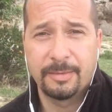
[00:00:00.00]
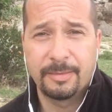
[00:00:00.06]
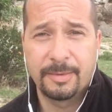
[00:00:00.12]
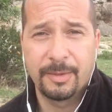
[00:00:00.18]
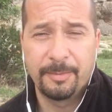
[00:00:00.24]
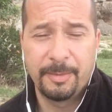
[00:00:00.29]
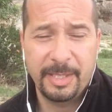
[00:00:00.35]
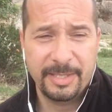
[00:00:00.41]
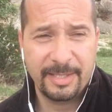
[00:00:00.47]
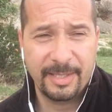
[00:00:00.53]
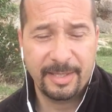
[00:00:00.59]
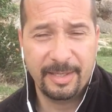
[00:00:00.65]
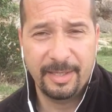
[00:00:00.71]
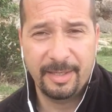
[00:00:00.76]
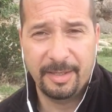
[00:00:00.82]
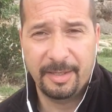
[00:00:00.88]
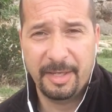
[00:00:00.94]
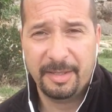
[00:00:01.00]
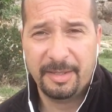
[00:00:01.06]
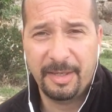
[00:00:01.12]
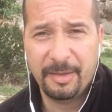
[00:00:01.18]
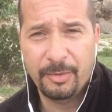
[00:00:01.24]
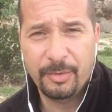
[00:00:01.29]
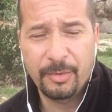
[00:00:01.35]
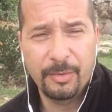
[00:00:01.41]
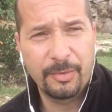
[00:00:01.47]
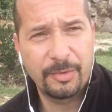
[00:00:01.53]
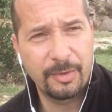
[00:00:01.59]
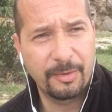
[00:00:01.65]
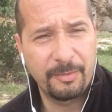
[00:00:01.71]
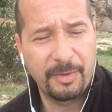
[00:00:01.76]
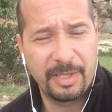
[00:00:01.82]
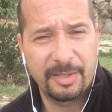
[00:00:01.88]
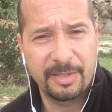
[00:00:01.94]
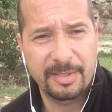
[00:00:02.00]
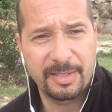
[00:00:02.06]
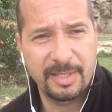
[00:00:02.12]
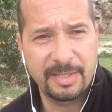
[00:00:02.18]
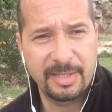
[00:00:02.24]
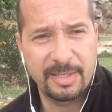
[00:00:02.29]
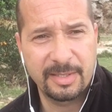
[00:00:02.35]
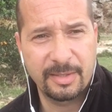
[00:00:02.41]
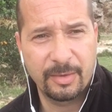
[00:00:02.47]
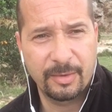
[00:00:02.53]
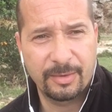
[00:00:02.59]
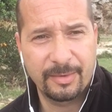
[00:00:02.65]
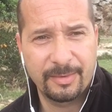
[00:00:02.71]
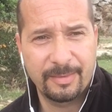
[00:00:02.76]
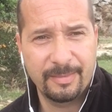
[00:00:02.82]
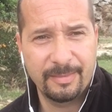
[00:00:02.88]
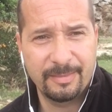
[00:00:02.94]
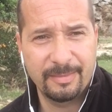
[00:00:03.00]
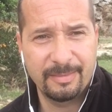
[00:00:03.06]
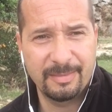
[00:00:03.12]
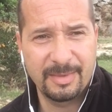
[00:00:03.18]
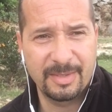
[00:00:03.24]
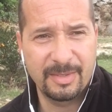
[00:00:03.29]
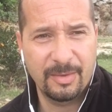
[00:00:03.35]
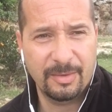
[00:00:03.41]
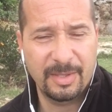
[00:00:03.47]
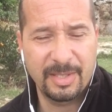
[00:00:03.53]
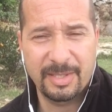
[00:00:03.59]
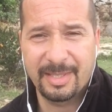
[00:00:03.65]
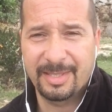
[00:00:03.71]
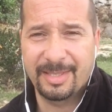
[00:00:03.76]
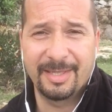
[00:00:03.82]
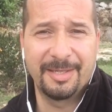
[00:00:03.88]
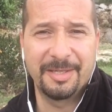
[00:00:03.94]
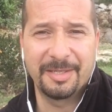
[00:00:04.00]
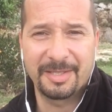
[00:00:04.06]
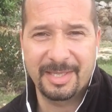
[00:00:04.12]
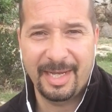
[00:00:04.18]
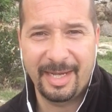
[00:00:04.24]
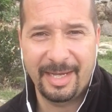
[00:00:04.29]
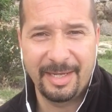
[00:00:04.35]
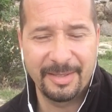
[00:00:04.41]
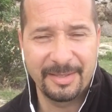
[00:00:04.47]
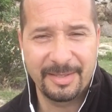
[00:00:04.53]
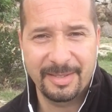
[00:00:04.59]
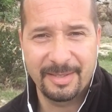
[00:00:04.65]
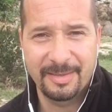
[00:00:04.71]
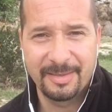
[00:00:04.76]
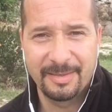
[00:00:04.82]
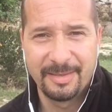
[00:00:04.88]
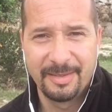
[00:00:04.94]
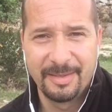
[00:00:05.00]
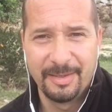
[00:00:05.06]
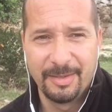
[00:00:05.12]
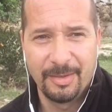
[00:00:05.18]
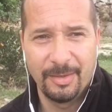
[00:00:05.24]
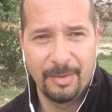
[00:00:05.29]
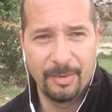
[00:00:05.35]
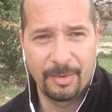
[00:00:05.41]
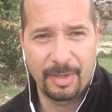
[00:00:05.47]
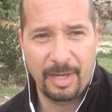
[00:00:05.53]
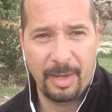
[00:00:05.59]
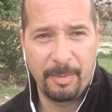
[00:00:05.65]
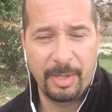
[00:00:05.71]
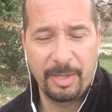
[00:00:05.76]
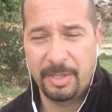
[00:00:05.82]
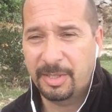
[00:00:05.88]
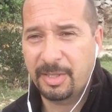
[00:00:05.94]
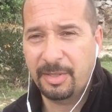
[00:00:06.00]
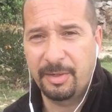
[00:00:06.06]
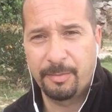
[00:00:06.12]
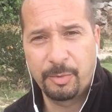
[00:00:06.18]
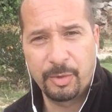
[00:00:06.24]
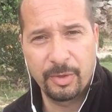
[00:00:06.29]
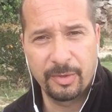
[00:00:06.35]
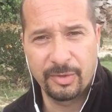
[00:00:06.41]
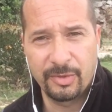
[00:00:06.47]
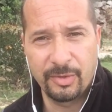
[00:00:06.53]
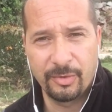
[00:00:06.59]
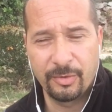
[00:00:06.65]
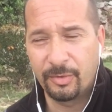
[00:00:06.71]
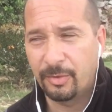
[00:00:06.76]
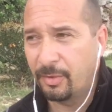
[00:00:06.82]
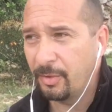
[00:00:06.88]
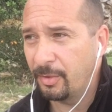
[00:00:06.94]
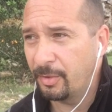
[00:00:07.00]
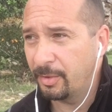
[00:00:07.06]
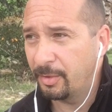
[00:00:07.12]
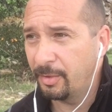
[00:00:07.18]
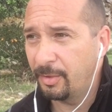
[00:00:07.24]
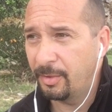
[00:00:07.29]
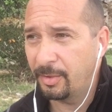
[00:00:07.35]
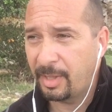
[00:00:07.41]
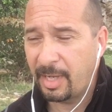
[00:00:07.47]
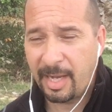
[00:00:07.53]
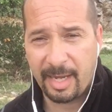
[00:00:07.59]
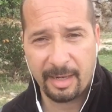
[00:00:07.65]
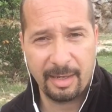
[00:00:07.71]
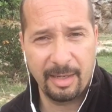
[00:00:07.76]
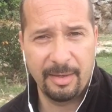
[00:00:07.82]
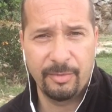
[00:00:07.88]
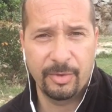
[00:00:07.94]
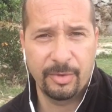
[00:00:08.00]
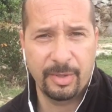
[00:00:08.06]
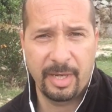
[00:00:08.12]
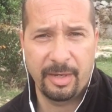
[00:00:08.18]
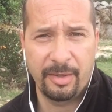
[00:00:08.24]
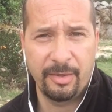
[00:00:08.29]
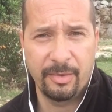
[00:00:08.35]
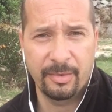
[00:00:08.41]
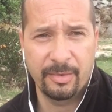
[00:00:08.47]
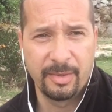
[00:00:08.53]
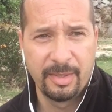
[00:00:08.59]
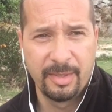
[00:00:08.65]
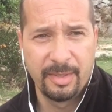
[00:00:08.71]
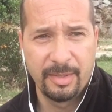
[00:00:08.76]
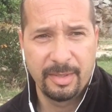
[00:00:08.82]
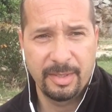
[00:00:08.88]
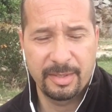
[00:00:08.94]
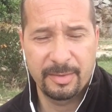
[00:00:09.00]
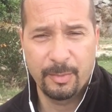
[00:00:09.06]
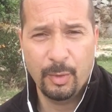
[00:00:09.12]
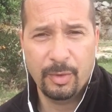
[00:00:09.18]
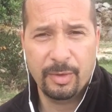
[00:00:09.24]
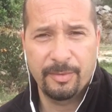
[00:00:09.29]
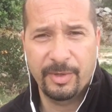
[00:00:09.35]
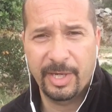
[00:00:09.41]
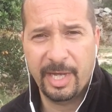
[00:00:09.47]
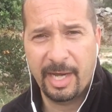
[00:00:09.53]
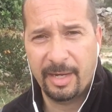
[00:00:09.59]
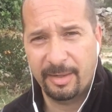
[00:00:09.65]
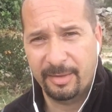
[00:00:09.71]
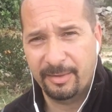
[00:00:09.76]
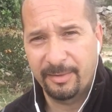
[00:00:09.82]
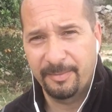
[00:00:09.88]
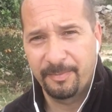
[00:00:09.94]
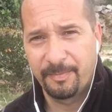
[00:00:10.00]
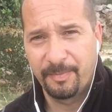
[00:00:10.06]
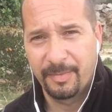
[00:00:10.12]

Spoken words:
So basically, getting through to the witnesses is not necessarily a science, or how many scriptures you know, or how clever are you. It's more of an art,